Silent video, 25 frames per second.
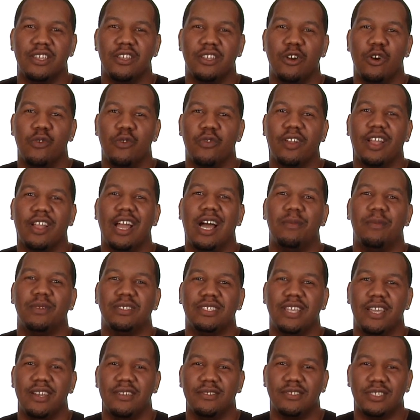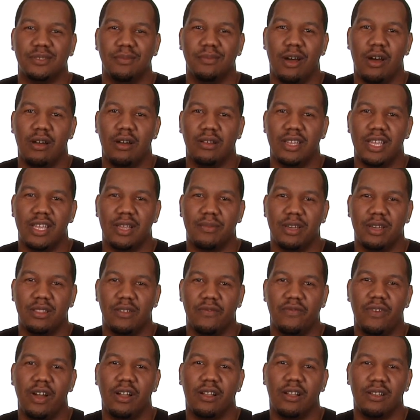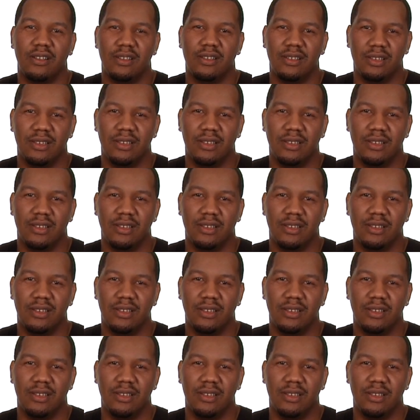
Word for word: You overcompensating small dick motherfucker.